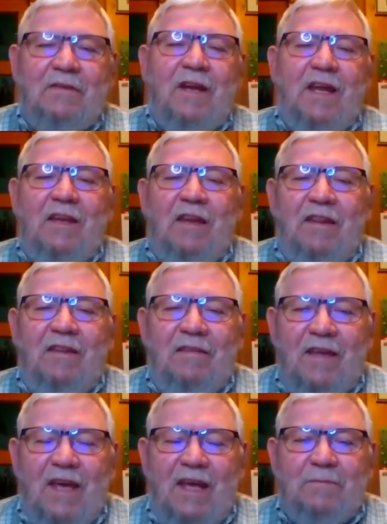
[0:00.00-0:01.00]
at
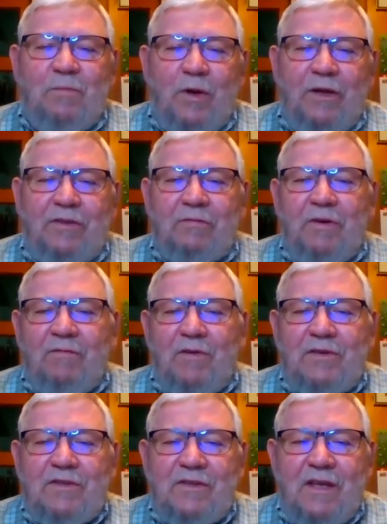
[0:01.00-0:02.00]
8.3
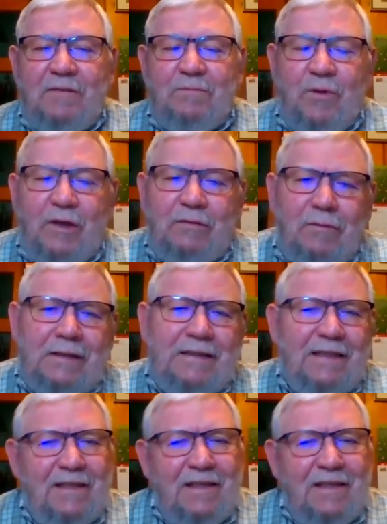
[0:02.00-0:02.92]
versus 8.1.